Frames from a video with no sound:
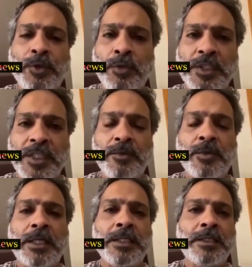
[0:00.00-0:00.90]
you don't
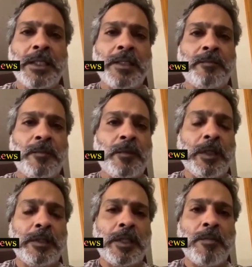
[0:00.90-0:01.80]
seem to understand the
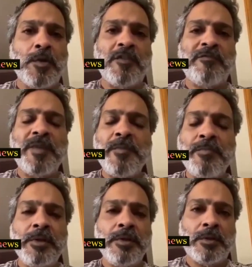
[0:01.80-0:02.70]
the amount of
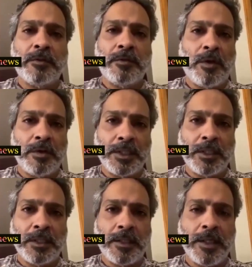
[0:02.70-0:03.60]
people you're
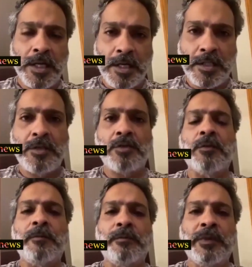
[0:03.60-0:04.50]
causing hurt
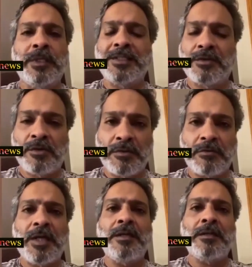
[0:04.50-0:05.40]
to it's
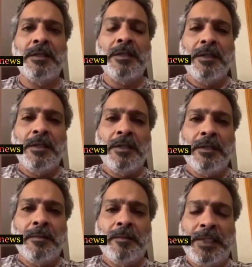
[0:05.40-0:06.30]
not right
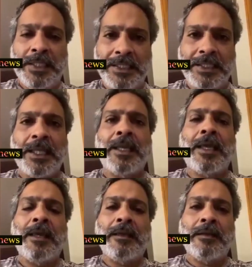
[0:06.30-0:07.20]
please take
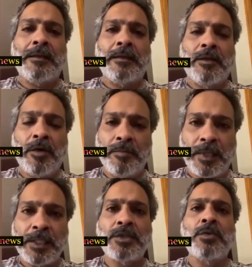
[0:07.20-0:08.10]
care
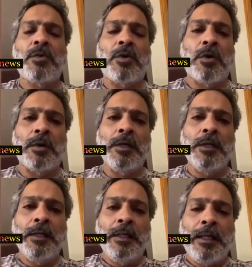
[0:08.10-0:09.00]
god bless you all
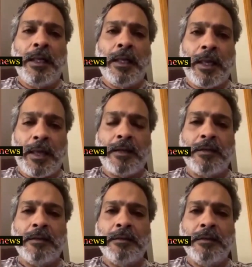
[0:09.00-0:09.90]

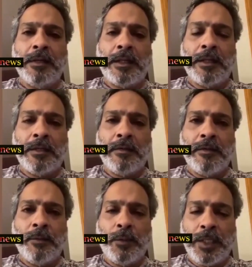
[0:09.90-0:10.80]
and
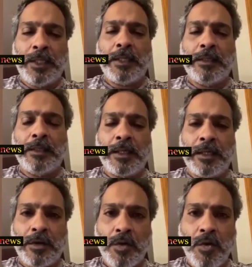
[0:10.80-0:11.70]
we
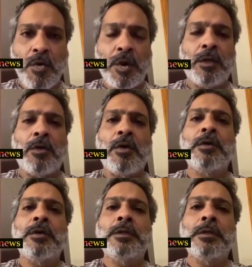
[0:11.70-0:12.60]
owe a
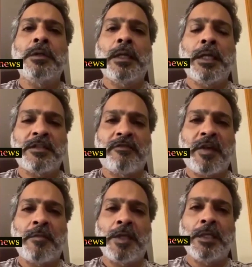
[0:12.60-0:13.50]
lot as a
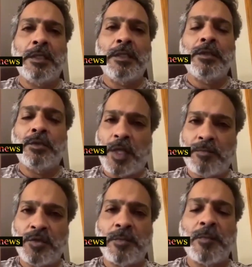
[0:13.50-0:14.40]
family to
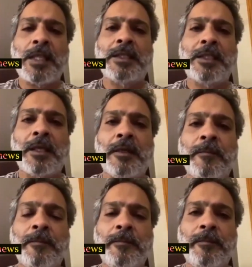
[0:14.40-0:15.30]
mgm healthcare